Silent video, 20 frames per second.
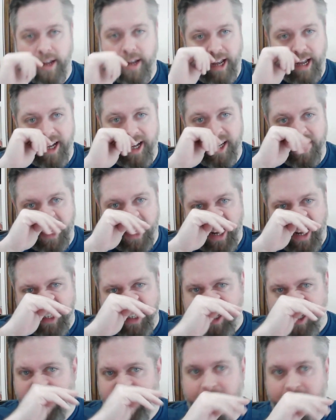is
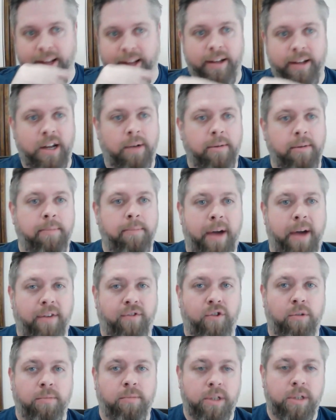actually coming
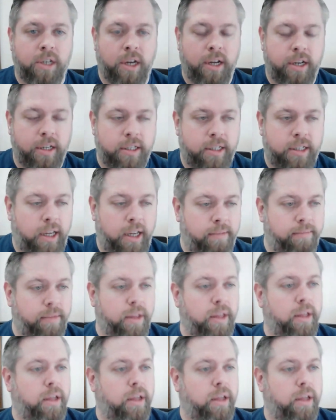back from maternity.